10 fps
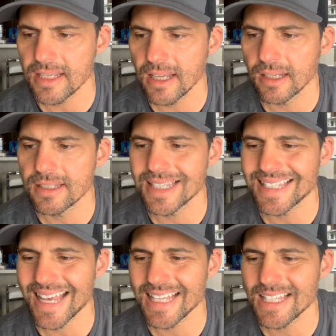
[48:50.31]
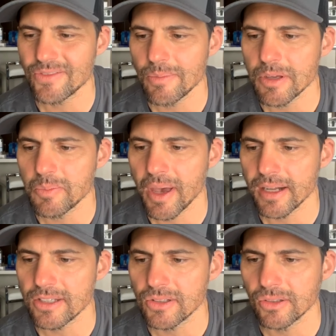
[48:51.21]
uh, descends from the
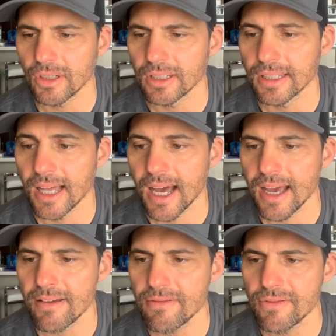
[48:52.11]
pedestal alive